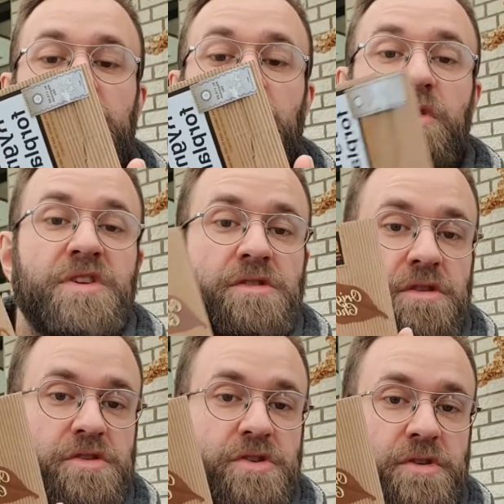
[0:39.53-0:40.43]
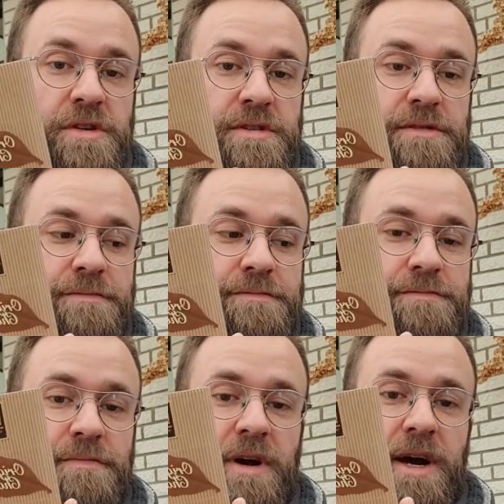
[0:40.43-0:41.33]
Original Choice.
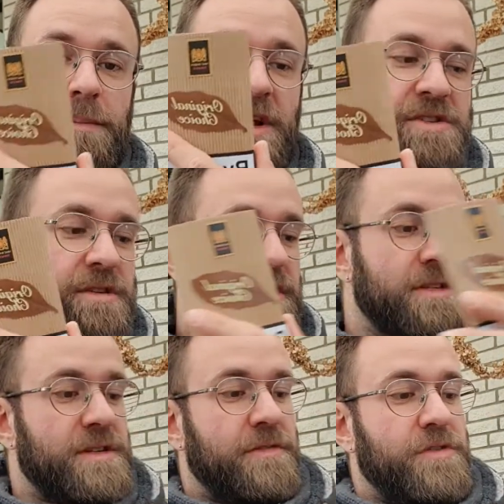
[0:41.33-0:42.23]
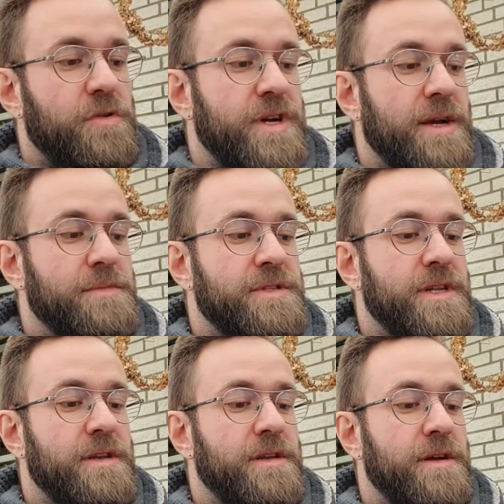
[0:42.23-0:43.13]
I mentioned this a few times
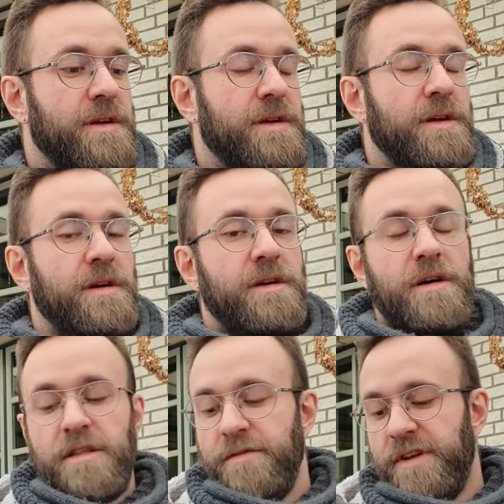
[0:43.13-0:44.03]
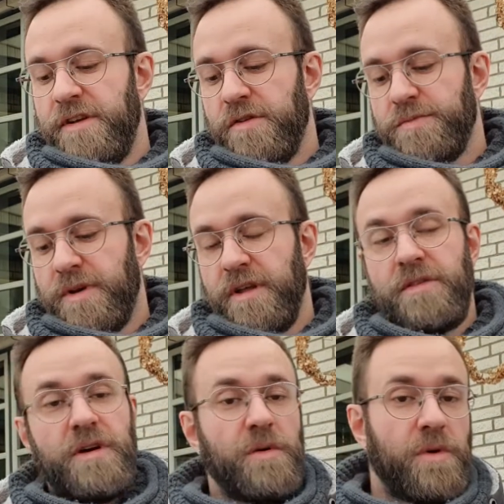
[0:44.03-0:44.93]
in other videos, but I
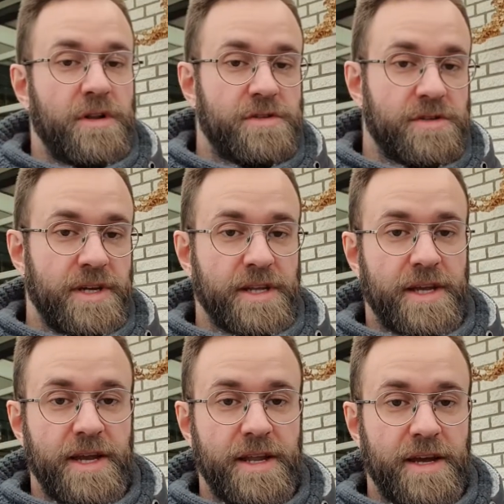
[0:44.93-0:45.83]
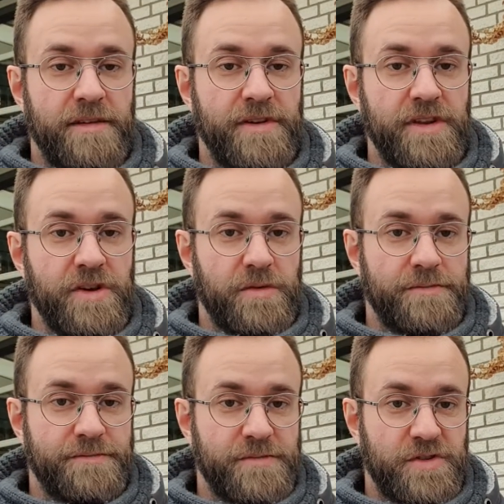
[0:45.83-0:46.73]
thought I wanted to dedicate a video
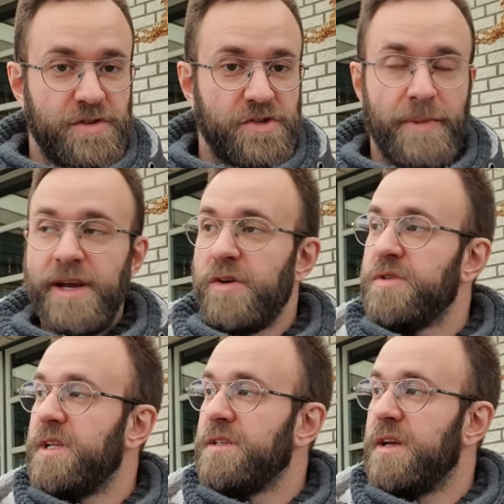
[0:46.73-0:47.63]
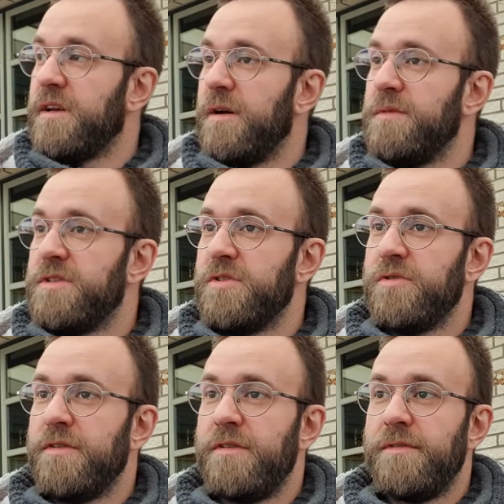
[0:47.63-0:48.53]
to the tobacco since I come
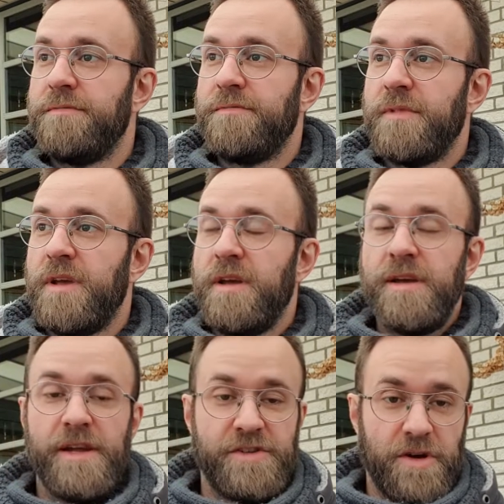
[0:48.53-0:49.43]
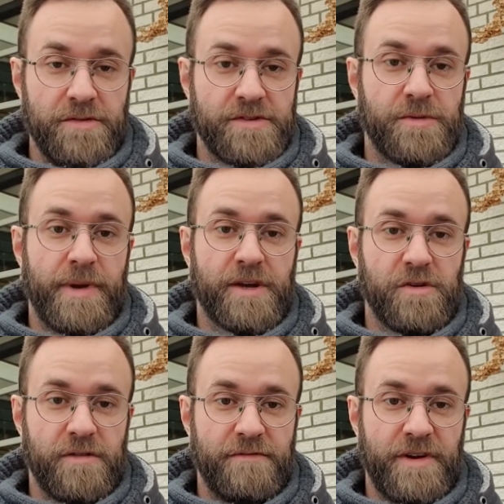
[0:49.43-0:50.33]
to enjoy the
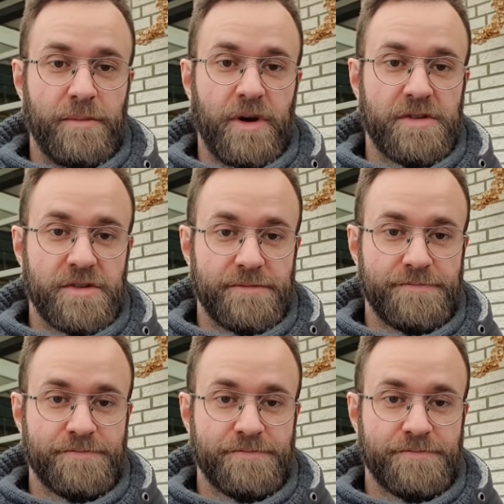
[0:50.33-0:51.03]
tobacco very much.